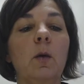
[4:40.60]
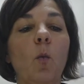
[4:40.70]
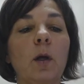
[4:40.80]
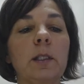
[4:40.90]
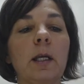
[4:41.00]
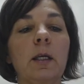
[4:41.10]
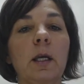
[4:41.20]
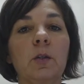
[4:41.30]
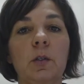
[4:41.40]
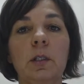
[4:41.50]
And once that
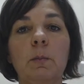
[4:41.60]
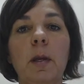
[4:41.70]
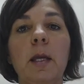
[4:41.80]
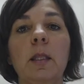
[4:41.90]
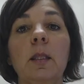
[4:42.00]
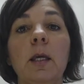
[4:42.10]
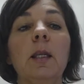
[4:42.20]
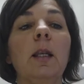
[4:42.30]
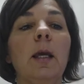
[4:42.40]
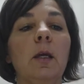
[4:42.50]
connection is made,
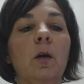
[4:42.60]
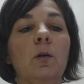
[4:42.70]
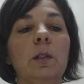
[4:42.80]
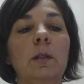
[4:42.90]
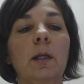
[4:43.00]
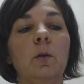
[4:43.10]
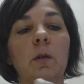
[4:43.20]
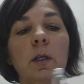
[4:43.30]
then let go so that